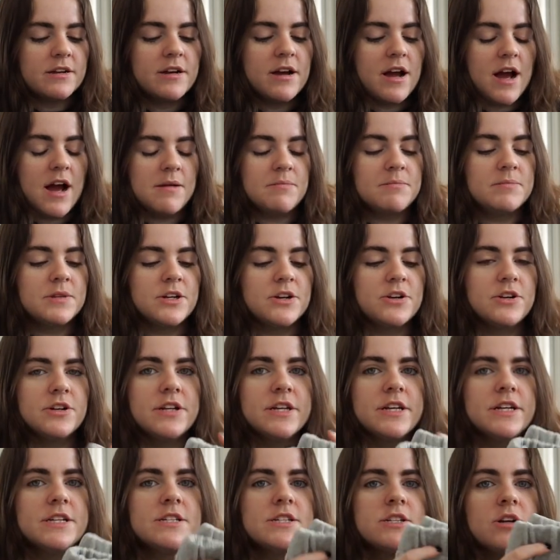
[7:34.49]
I'm
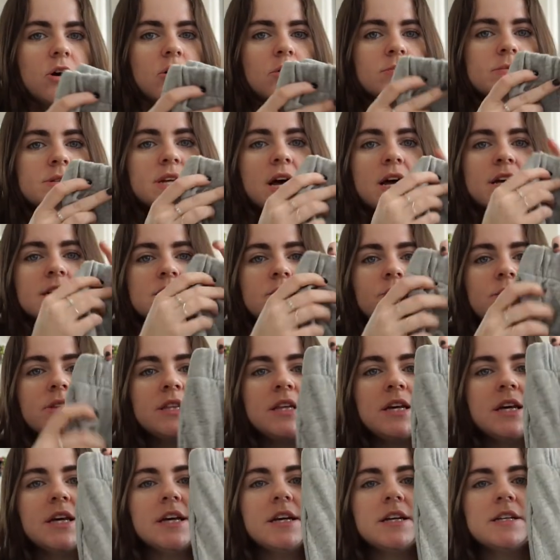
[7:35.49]
literally so obsessed with
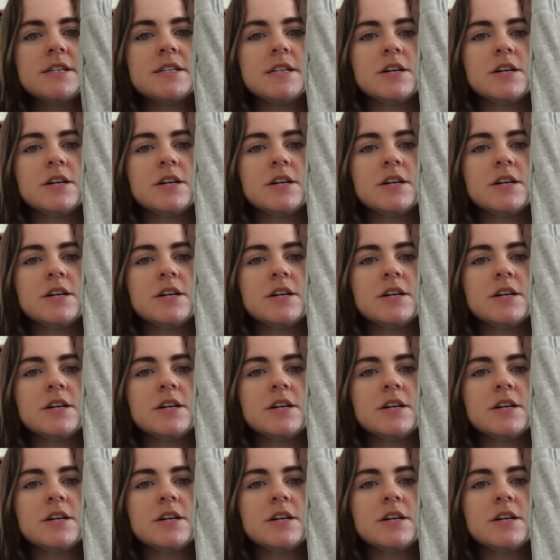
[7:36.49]
these.